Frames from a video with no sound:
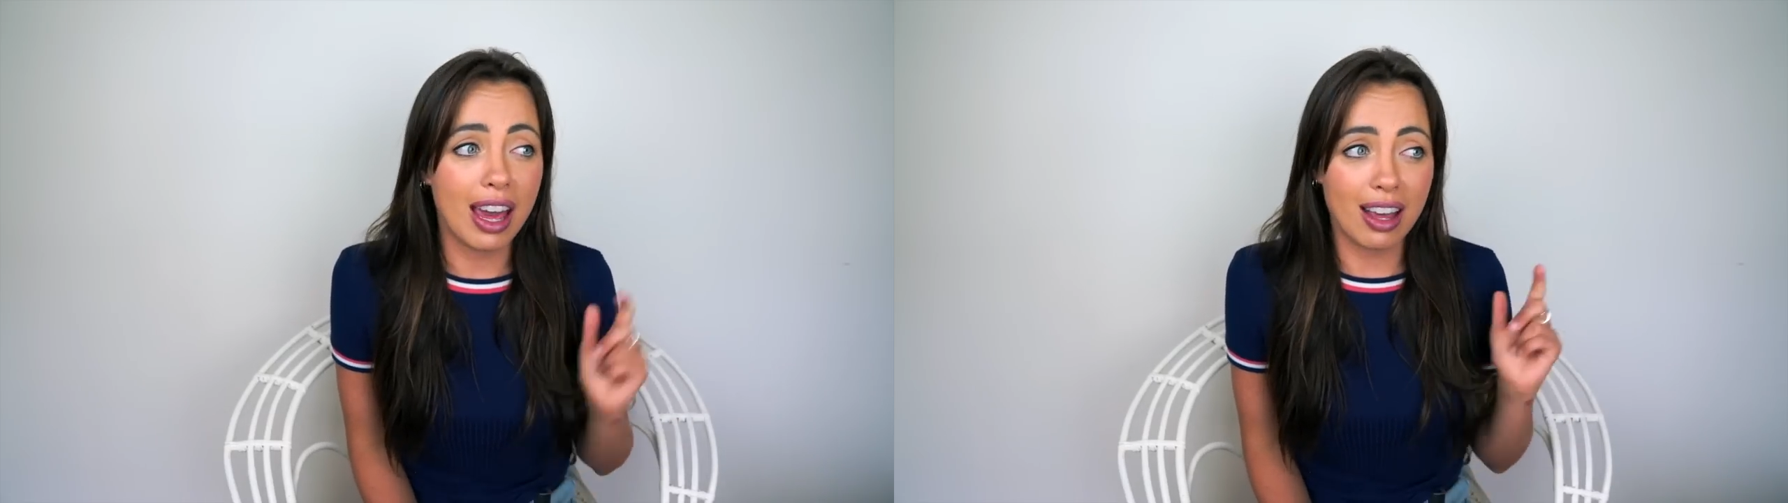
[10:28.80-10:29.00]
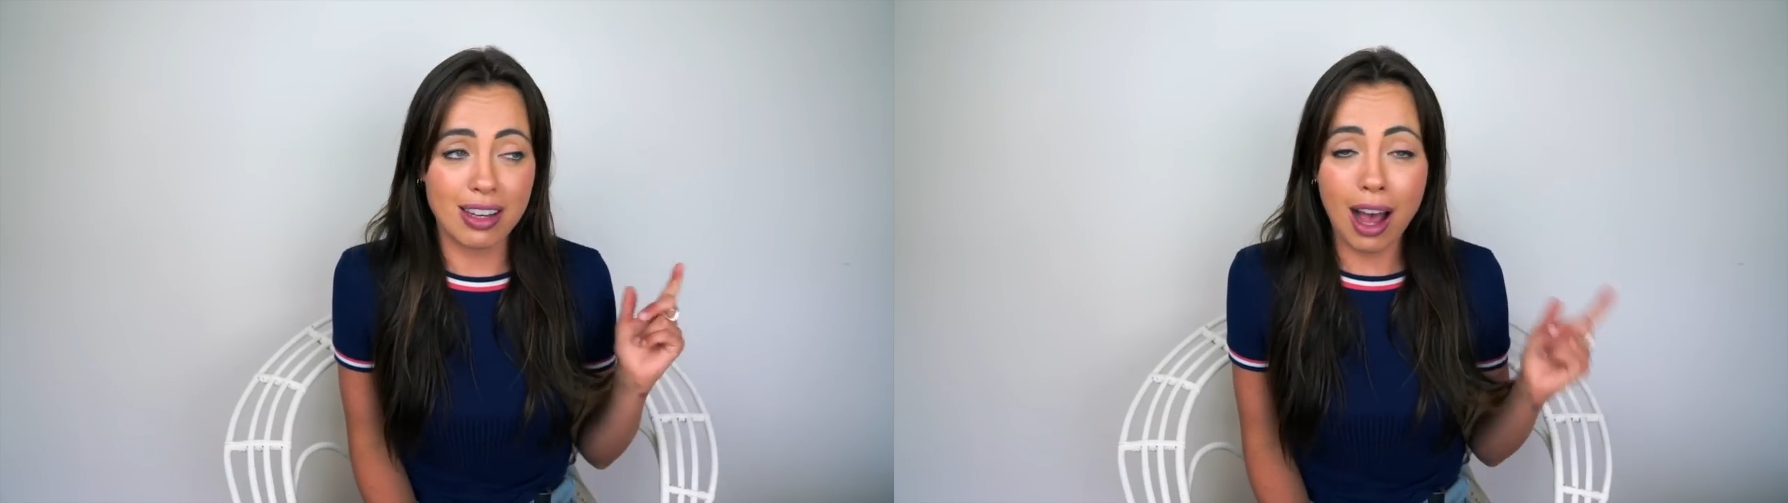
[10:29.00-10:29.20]

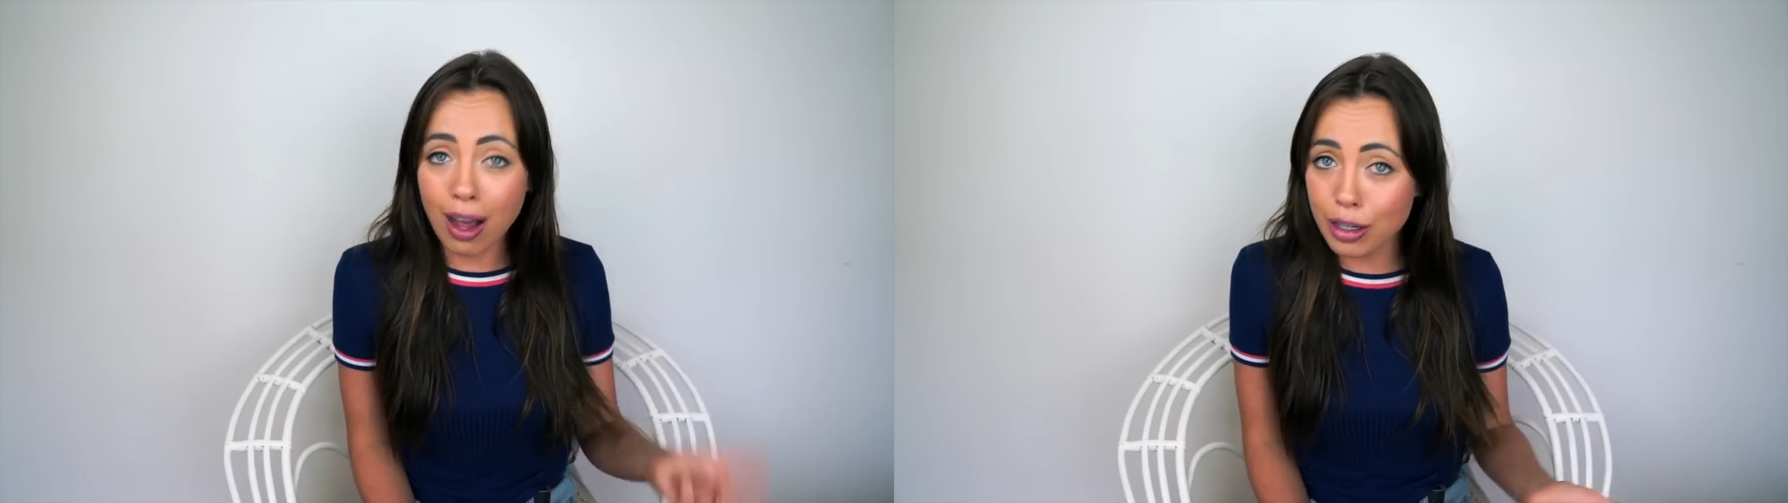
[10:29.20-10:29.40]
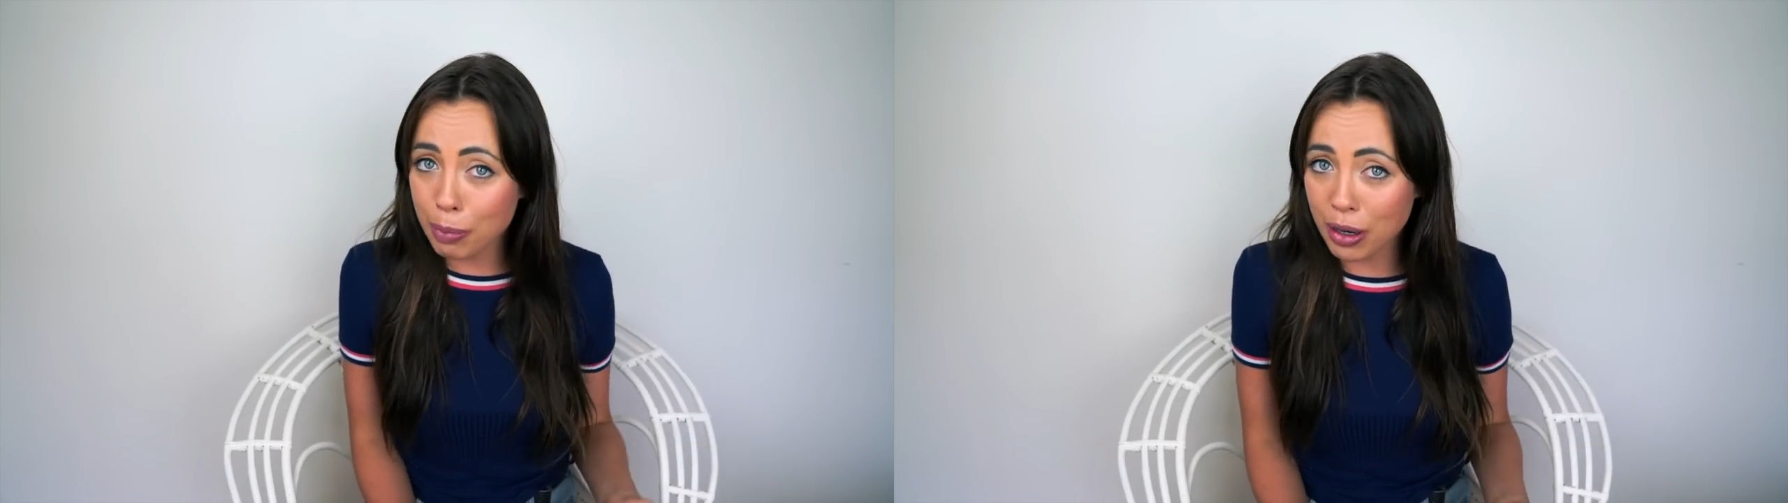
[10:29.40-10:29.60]
It's
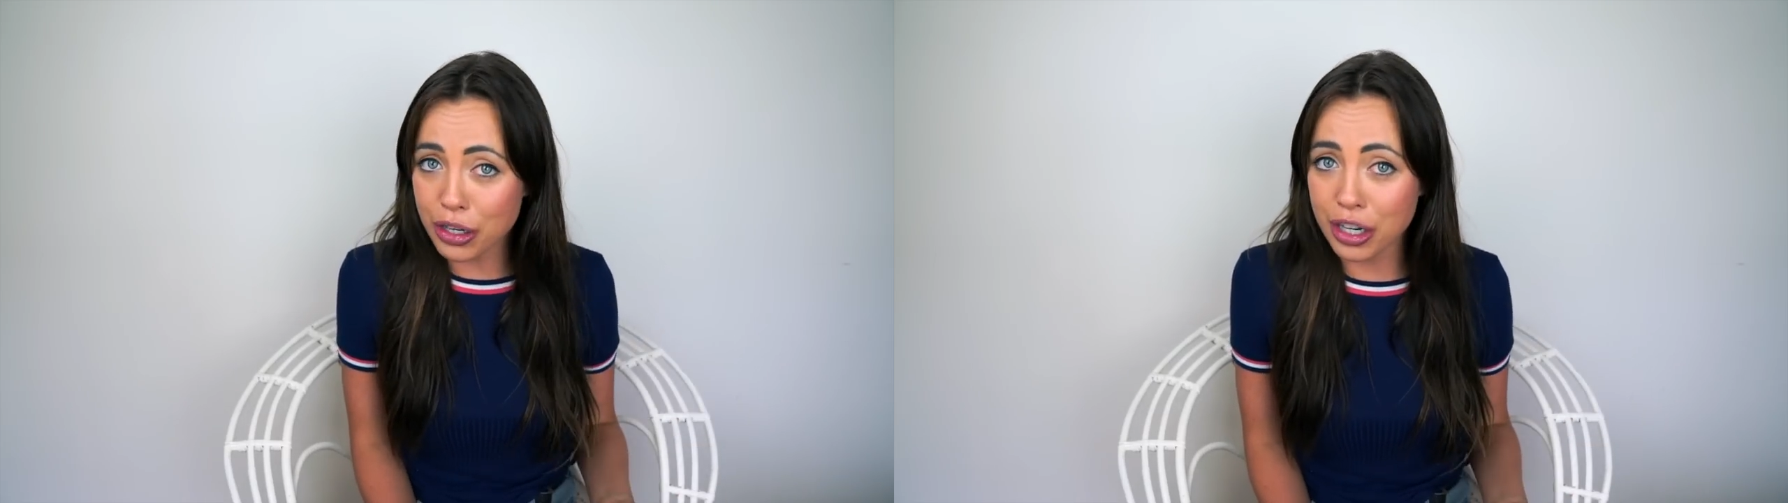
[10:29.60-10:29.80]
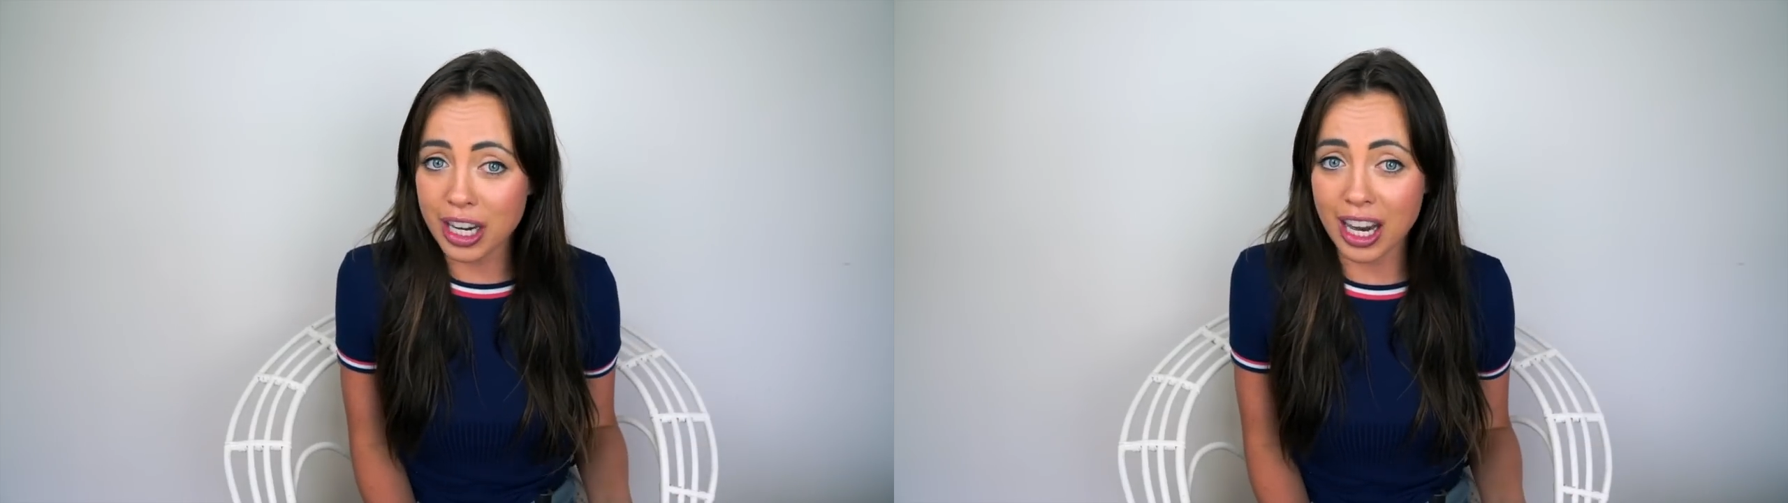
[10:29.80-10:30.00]
hard to
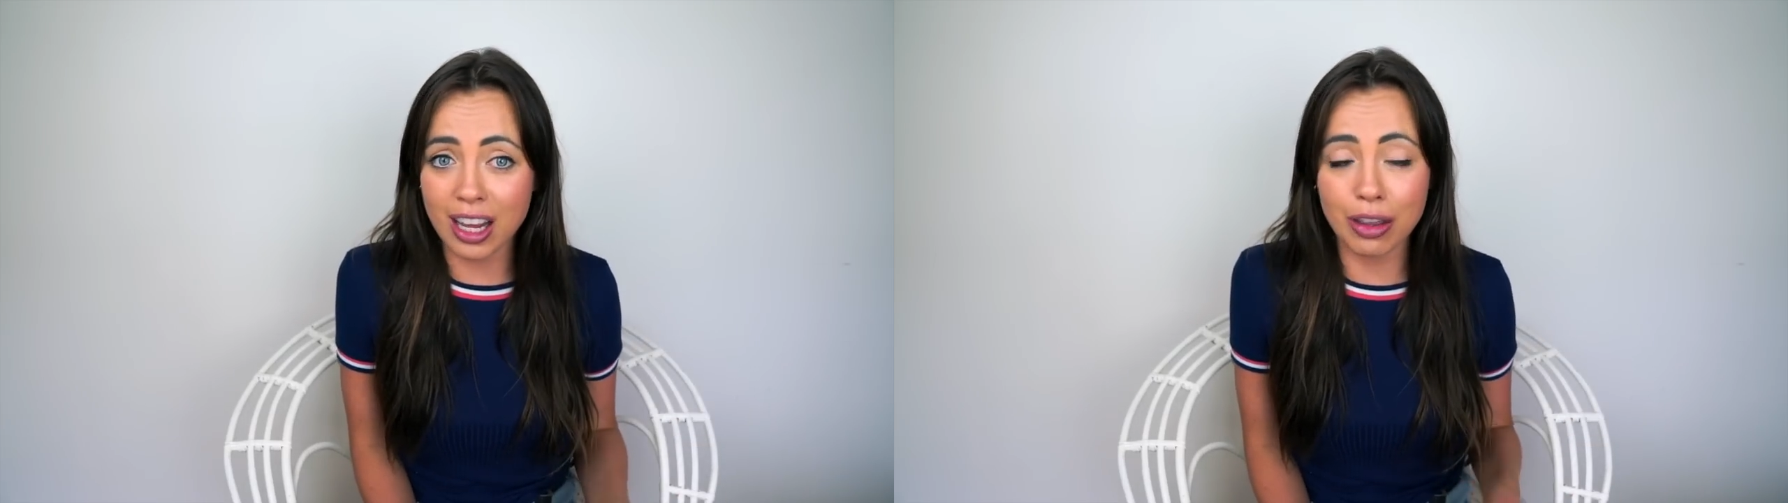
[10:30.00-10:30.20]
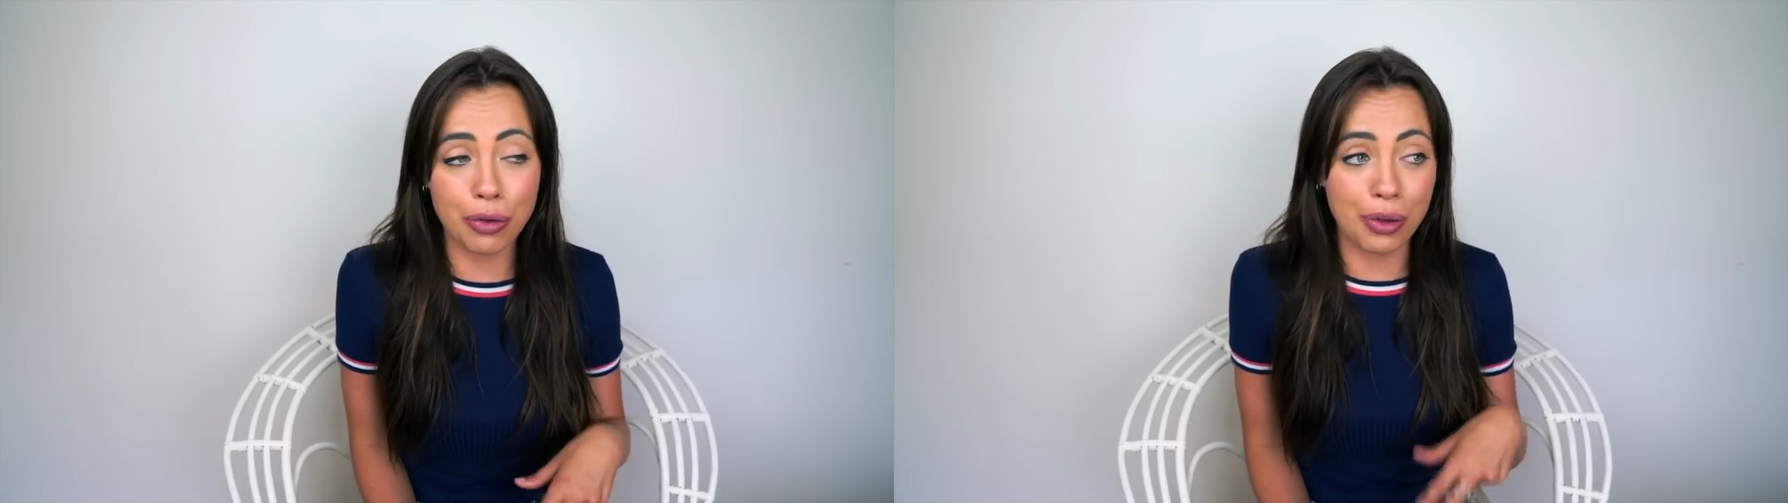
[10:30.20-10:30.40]
brush your teeth.